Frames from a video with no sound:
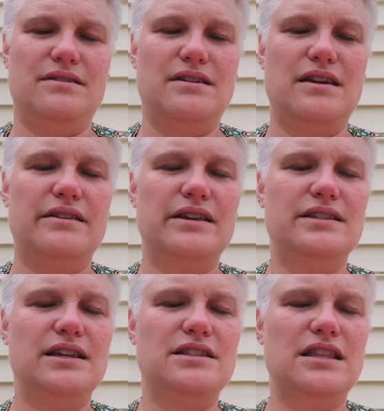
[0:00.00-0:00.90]
And it
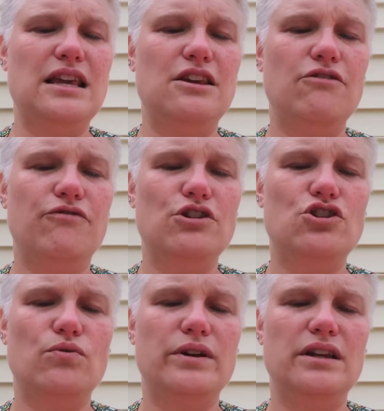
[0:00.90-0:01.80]
says, thank you for
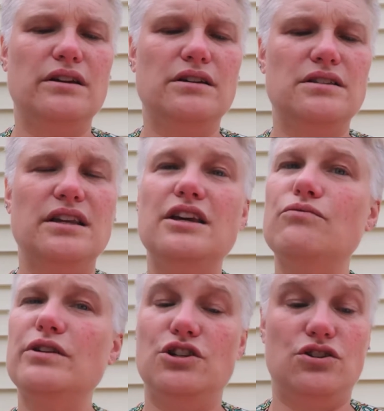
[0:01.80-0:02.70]
joining us in
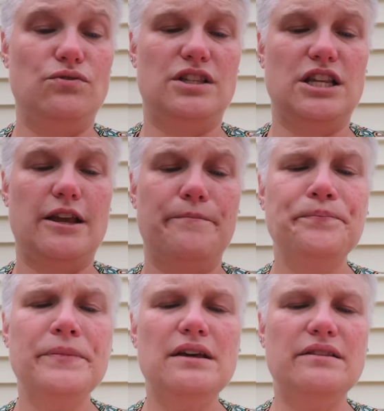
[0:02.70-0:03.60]
reducing
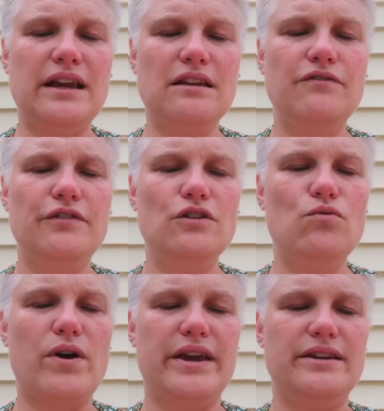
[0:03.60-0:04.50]

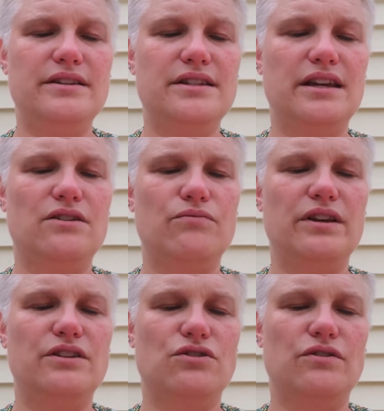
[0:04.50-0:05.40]
landfill waste and
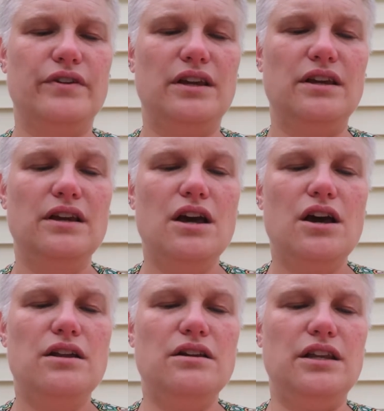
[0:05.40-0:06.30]
reserving
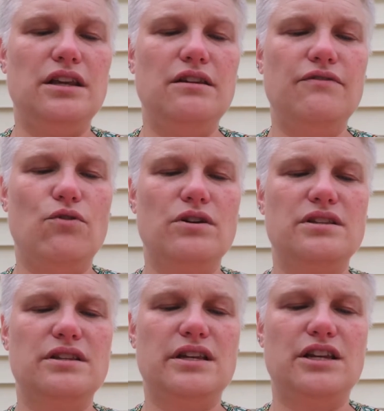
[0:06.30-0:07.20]

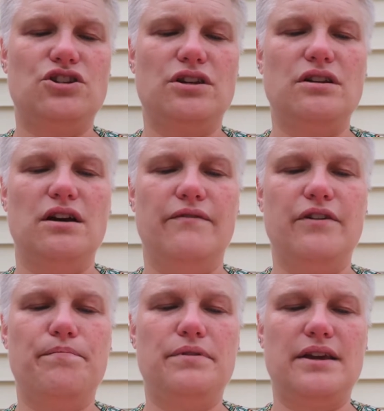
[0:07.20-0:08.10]
deforestation of
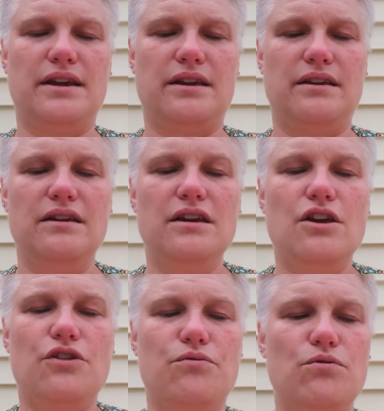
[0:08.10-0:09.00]
the planet
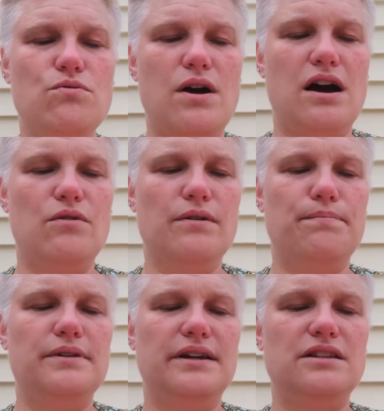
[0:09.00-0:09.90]
through our
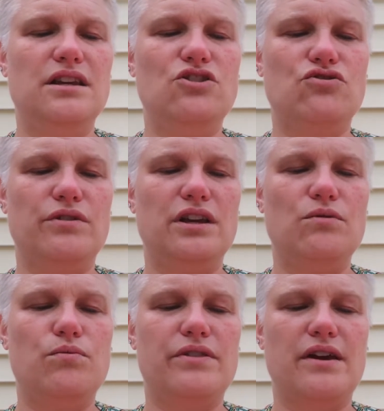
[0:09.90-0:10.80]
Plant a Tree
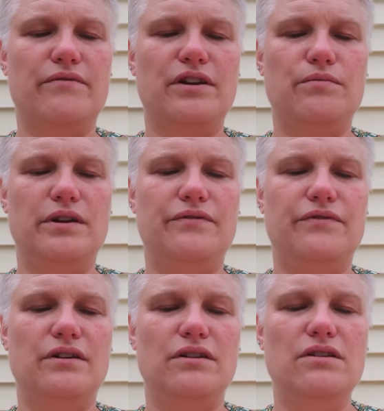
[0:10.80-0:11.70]
with every
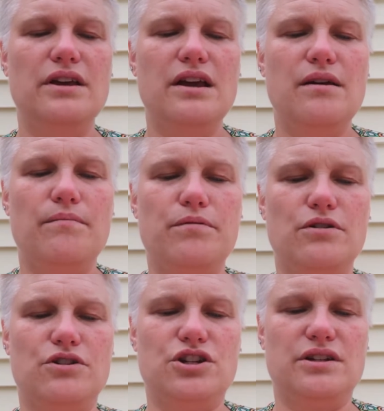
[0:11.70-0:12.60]
refill
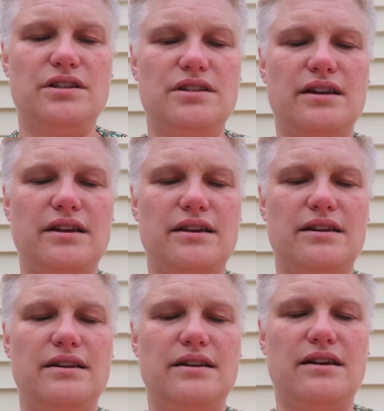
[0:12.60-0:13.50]
purchase
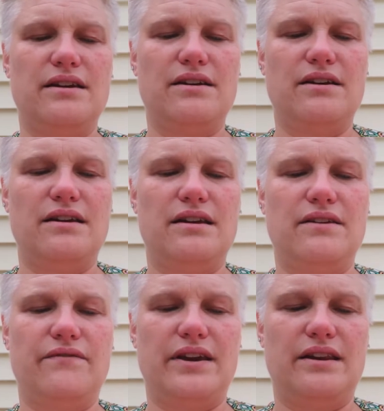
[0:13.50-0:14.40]

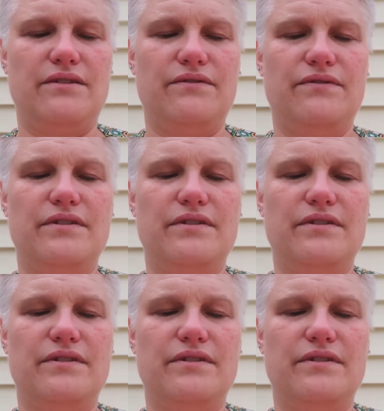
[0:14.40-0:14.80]
innovative.